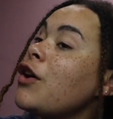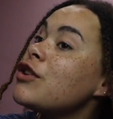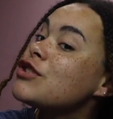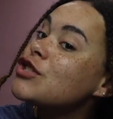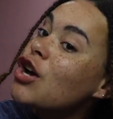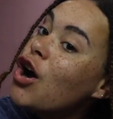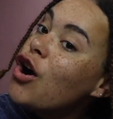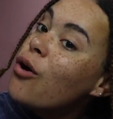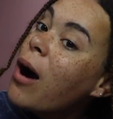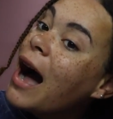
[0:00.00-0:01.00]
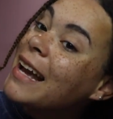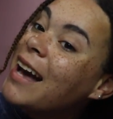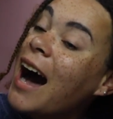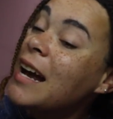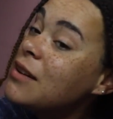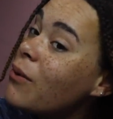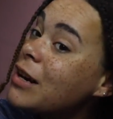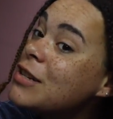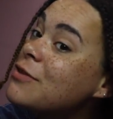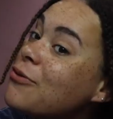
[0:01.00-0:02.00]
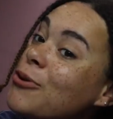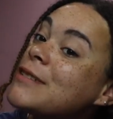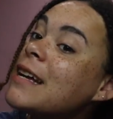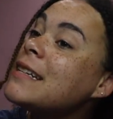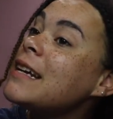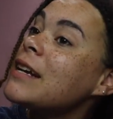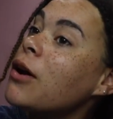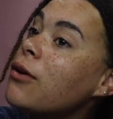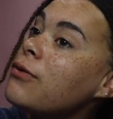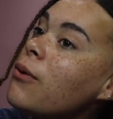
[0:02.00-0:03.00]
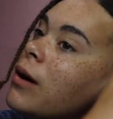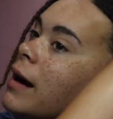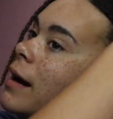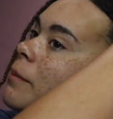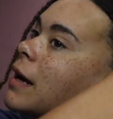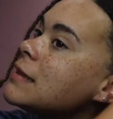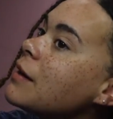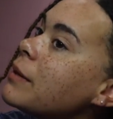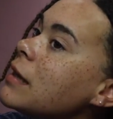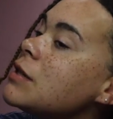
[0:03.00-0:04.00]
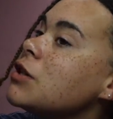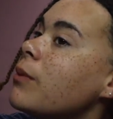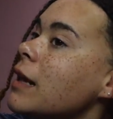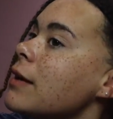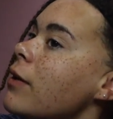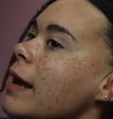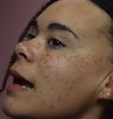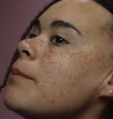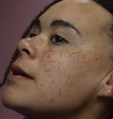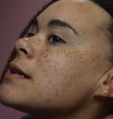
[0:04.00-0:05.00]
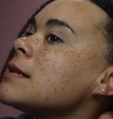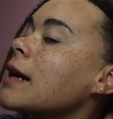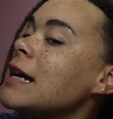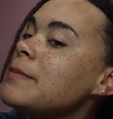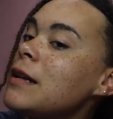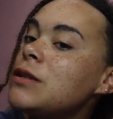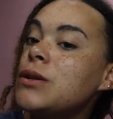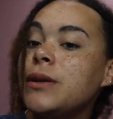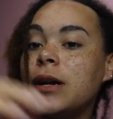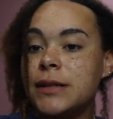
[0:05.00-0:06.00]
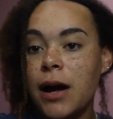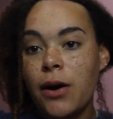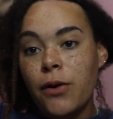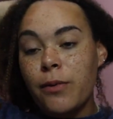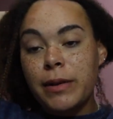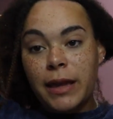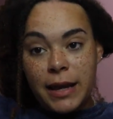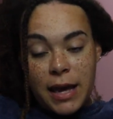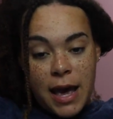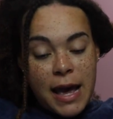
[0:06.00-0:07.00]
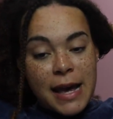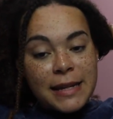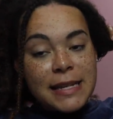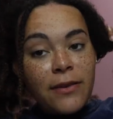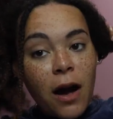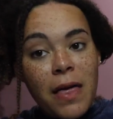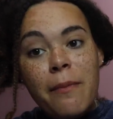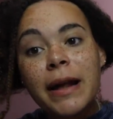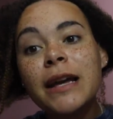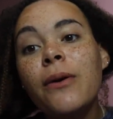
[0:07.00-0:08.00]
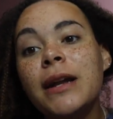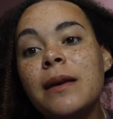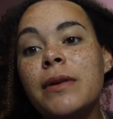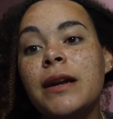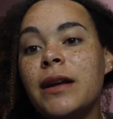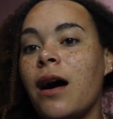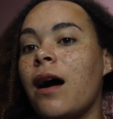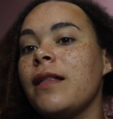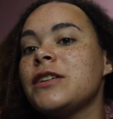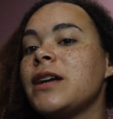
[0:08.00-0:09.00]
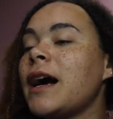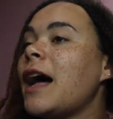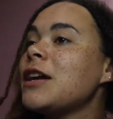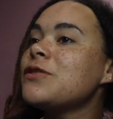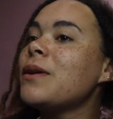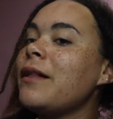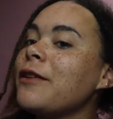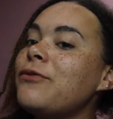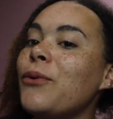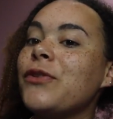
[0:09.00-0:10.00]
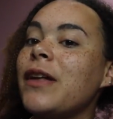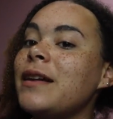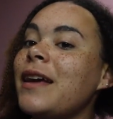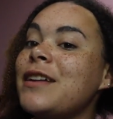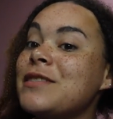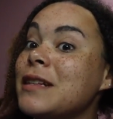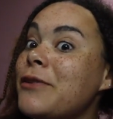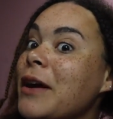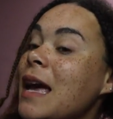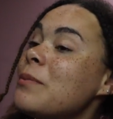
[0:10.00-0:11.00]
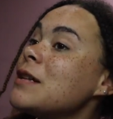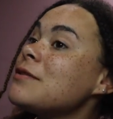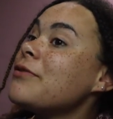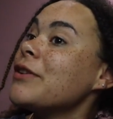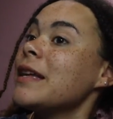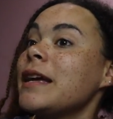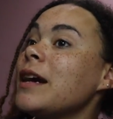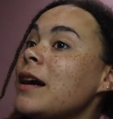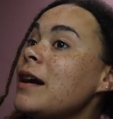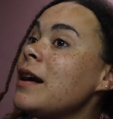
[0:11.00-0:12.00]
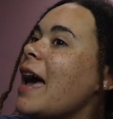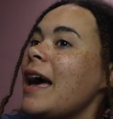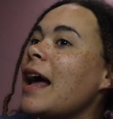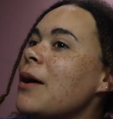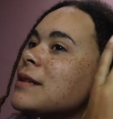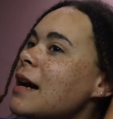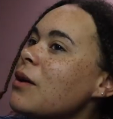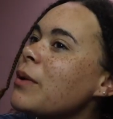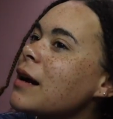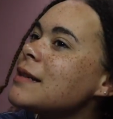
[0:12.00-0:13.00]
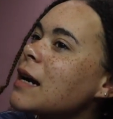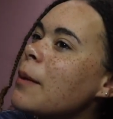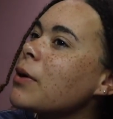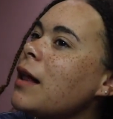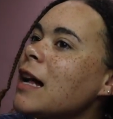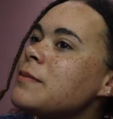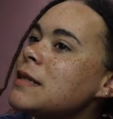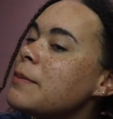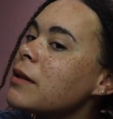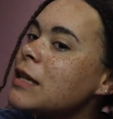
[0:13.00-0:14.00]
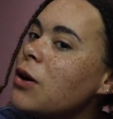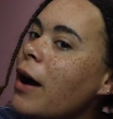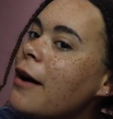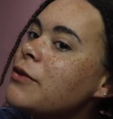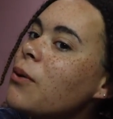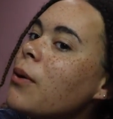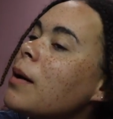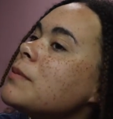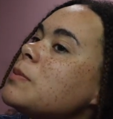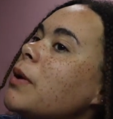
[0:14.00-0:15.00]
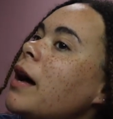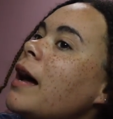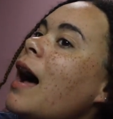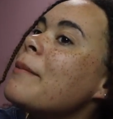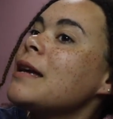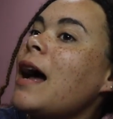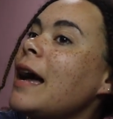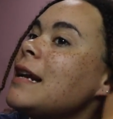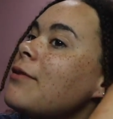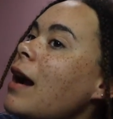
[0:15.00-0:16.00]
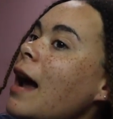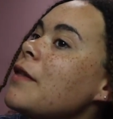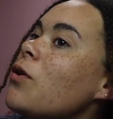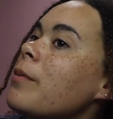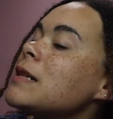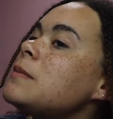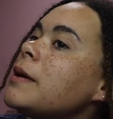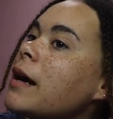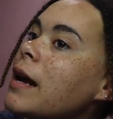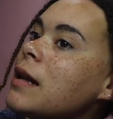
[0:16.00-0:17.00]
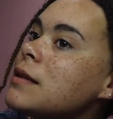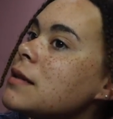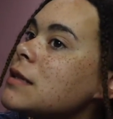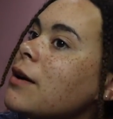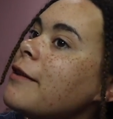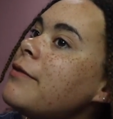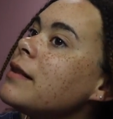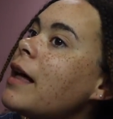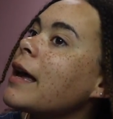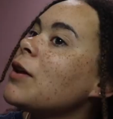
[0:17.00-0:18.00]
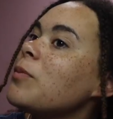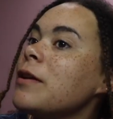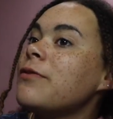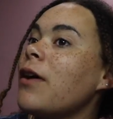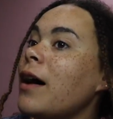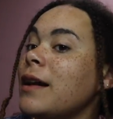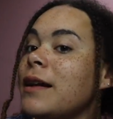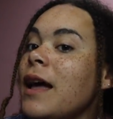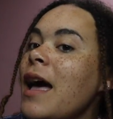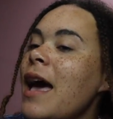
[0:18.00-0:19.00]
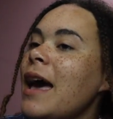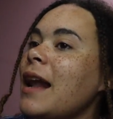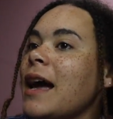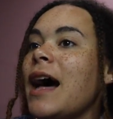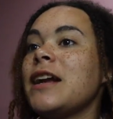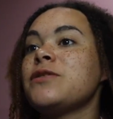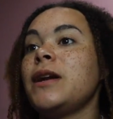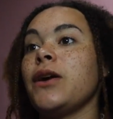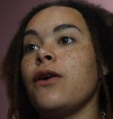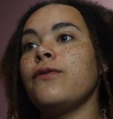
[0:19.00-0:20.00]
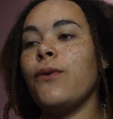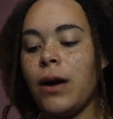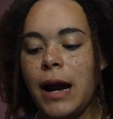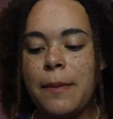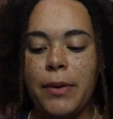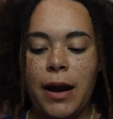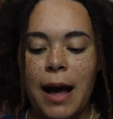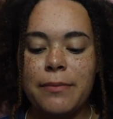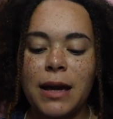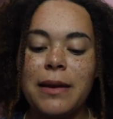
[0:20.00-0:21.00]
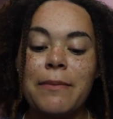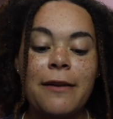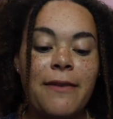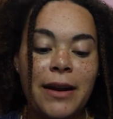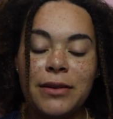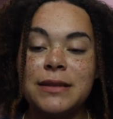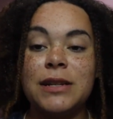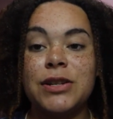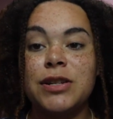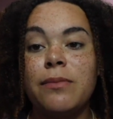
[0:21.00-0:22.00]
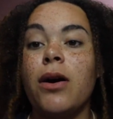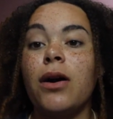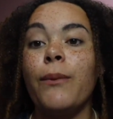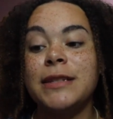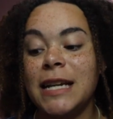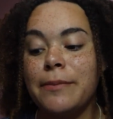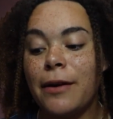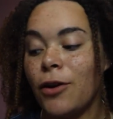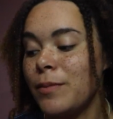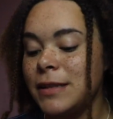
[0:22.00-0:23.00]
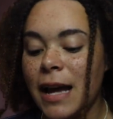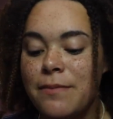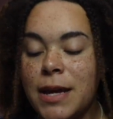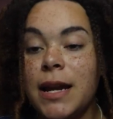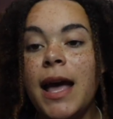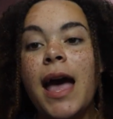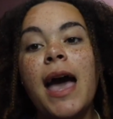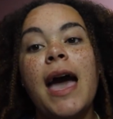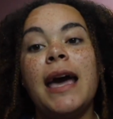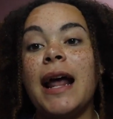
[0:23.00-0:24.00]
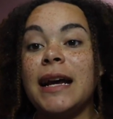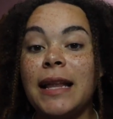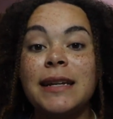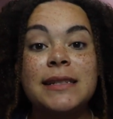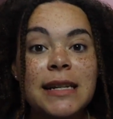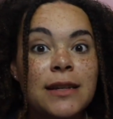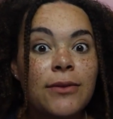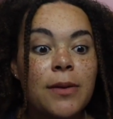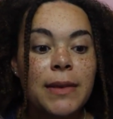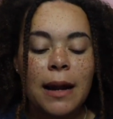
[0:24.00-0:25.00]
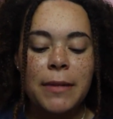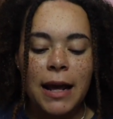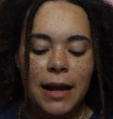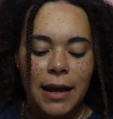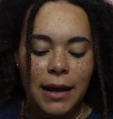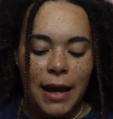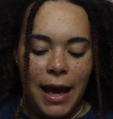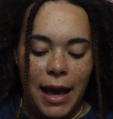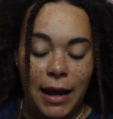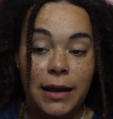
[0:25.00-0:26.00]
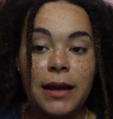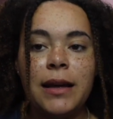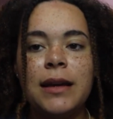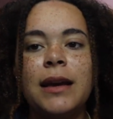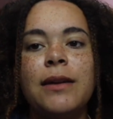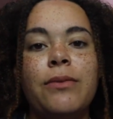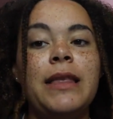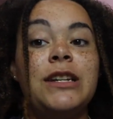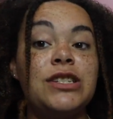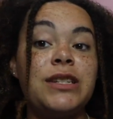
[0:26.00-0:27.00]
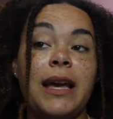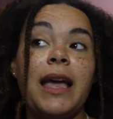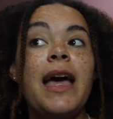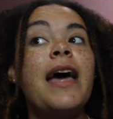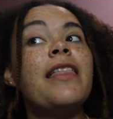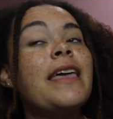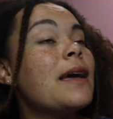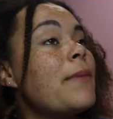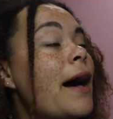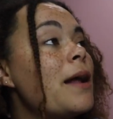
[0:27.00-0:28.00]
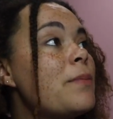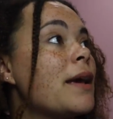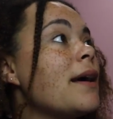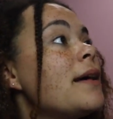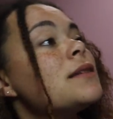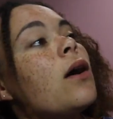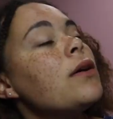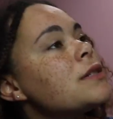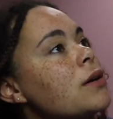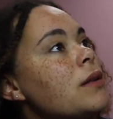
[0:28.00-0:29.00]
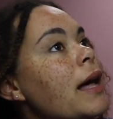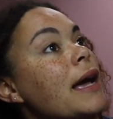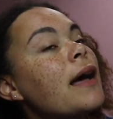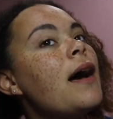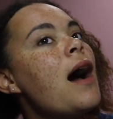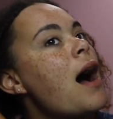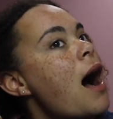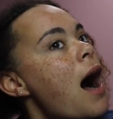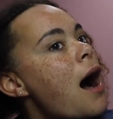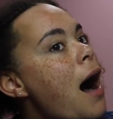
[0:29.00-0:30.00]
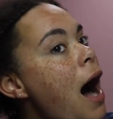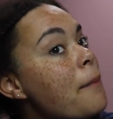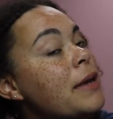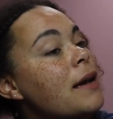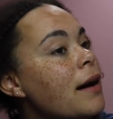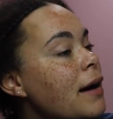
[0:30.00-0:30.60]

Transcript: So I kind of want to just full send it and go for it because I really do want to live on campus, because like I spent 2 years at home and like saving all that money going to community college, and I kind of just want to like full send it and just live on campus for the year. And I know it's kind of weird because like upperclassmen typically don't have dorms, but I mean I never had the dorm experience, so I feel like it'll be fun and I kind of just want to go for it. But I'm gonna make my final decision tomorrow once I get my room assignment and I can like see the room that I'm getting and really just like think about it, because also like I